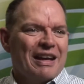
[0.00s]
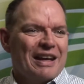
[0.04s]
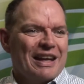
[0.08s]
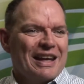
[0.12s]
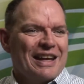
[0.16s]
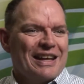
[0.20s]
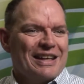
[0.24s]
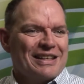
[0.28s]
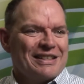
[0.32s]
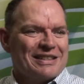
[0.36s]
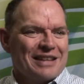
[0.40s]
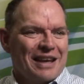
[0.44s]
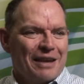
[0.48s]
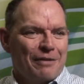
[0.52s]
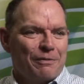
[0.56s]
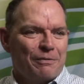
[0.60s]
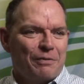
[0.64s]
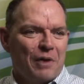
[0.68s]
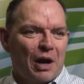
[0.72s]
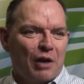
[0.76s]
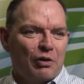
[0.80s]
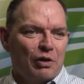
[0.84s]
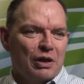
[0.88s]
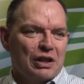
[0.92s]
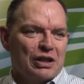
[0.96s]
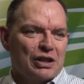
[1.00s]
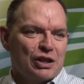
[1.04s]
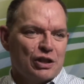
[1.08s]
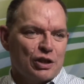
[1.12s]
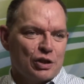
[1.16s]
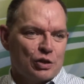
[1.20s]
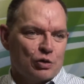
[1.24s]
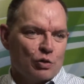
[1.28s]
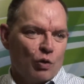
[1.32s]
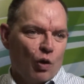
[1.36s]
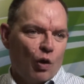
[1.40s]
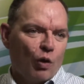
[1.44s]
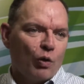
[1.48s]
is a very
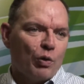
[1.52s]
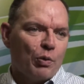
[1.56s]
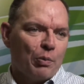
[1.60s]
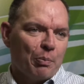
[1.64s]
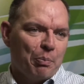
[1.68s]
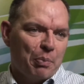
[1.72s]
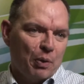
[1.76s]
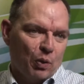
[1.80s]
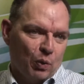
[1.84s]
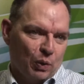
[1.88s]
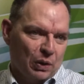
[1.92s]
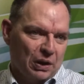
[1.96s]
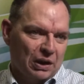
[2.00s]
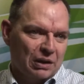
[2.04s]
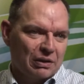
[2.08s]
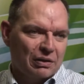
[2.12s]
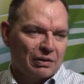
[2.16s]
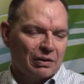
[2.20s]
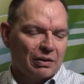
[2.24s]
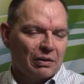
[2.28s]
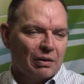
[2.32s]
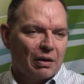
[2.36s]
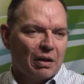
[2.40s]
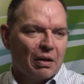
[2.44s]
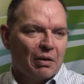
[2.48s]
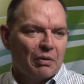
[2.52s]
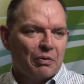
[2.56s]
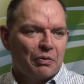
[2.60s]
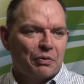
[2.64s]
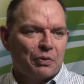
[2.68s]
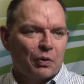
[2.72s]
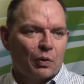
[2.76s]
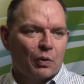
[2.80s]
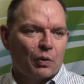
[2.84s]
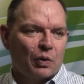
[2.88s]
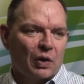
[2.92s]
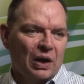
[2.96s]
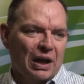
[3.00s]
strong point
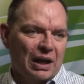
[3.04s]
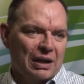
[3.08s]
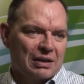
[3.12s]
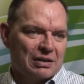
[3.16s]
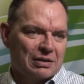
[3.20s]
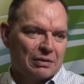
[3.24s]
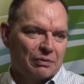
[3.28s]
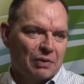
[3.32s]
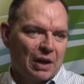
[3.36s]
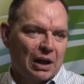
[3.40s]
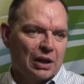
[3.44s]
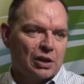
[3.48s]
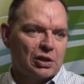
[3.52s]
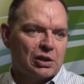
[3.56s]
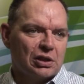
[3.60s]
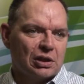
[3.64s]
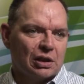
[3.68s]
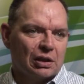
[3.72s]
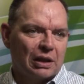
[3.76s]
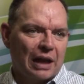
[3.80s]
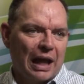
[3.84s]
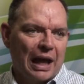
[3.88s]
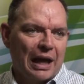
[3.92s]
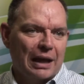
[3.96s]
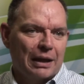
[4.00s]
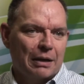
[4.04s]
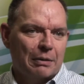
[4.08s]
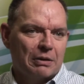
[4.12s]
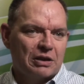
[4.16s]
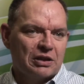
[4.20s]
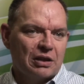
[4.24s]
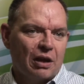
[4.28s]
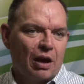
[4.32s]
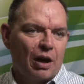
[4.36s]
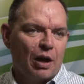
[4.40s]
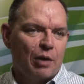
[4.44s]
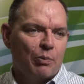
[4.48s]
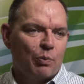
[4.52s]
for intervention and a
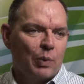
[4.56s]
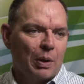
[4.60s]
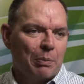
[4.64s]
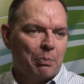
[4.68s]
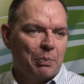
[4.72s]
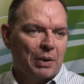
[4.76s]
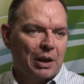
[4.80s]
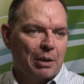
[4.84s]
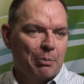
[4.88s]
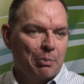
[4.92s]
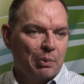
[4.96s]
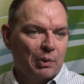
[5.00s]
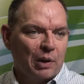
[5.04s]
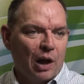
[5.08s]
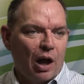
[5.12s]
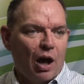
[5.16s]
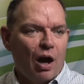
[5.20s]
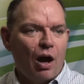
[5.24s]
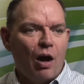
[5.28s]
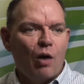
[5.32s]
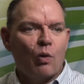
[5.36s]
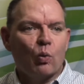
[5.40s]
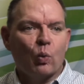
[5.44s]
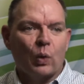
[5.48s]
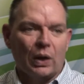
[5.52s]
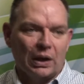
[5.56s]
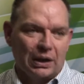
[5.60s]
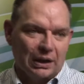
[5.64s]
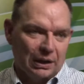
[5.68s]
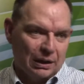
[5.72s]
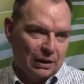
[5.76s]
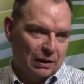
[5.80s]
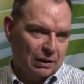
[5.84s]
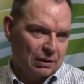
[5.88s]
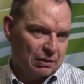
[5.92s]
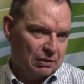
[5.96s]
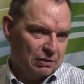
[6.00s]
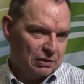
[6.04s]
time when people are
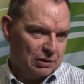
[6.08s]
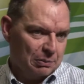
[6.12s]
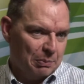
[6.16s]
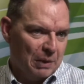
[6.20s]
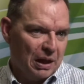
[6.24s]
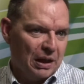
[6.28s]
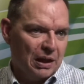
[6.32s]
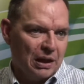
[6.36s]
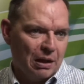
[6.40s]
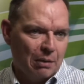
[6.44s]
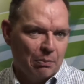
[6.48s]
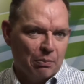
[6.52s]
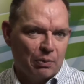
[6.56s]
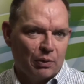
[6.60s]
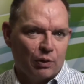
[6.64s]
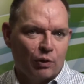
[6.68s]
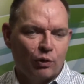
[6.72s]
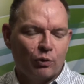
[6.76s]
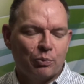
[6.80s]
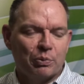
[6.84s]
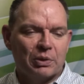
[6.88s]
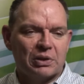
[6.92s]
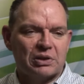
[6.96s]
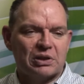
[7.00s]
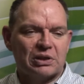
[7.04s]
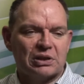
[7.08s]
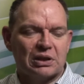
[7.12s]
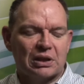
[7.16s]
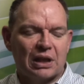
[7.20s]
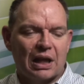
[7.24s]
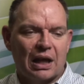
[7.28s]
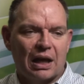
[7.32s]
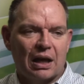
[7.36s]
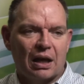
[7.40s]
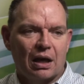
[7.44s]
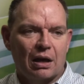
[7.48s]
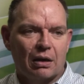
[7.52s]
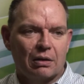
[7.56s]
willing to make improvements to
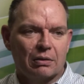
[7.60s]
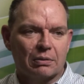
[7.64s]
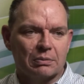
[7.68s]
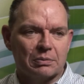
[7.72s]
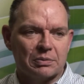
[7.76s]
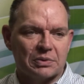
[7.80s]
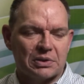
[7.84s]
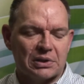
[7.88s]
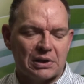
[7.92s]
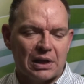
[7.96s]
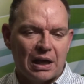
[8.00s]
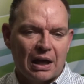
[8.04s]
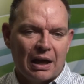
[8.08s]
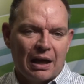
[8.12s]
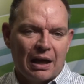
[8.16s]
their homes.